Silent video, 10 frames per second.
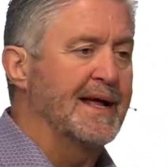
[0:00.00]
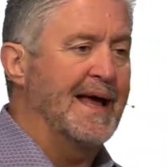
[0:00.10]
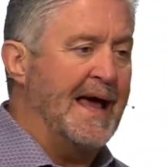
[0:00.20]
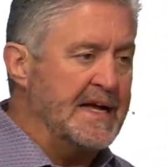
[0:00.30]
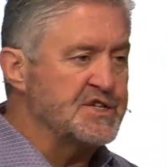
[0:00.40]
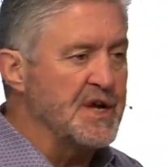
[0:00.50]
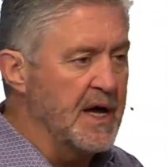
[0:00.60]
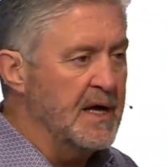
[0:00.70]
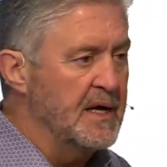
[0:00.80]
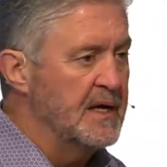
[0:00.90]

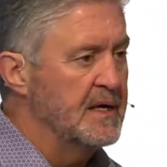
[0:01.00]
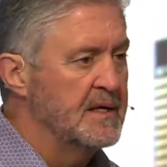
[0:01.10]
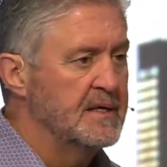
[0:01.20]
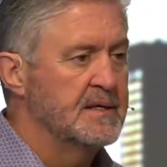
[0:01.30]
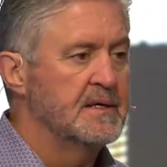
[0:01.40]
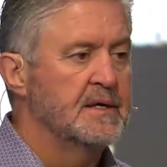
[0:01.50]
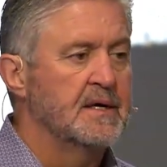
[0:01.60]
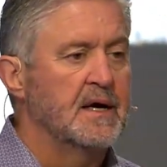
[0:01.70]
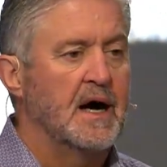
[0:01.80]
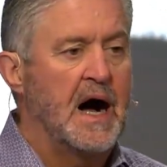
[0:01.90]
Asa,
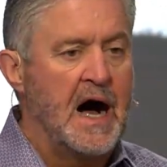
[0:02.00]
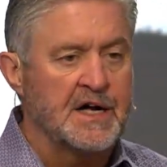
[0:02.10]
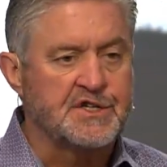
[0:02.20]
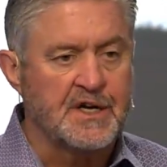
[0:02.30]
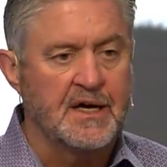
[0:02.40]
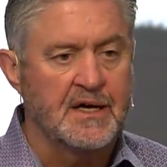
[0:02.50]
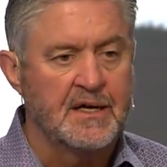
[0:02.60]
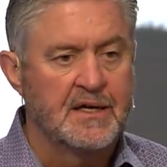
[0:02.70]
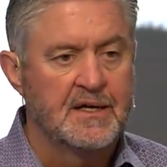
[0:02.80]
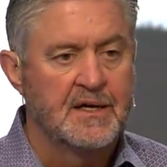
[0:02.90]
Asa,
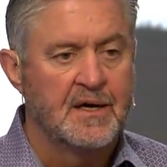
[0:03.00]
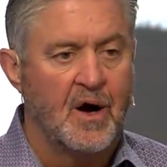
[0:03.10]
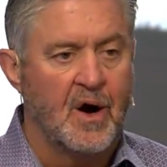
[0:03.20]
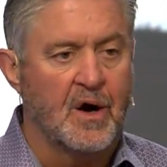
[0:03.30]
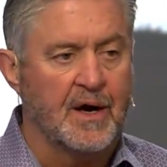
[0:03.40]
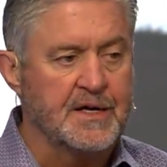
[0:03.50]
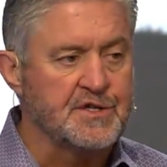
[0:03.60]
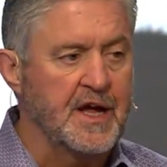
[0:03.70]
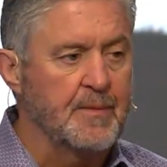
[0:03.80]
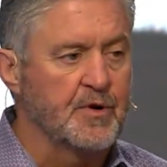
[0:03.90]
or as the
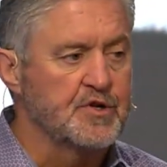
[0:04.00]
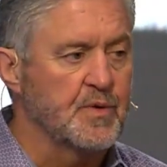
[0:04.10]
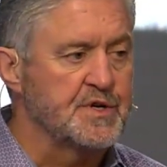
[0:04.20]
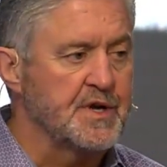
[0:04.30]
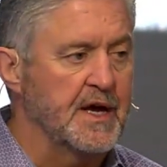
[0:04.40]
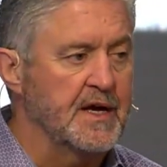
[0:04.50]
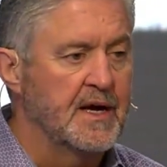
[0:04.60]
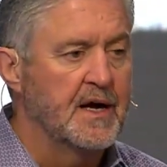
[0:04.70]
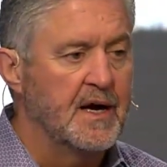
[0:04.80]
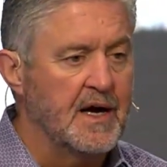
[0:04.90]
Hebrews would say,
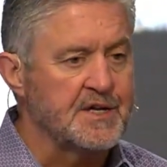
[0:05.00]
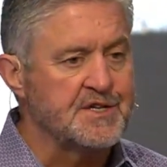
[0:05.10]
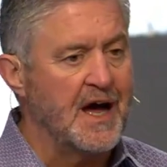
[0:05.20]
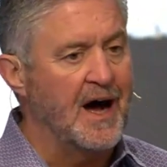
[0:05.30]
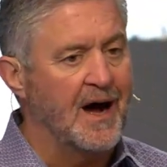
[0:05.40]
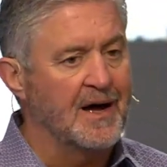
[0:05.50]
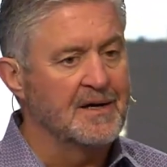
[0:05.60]
Asa.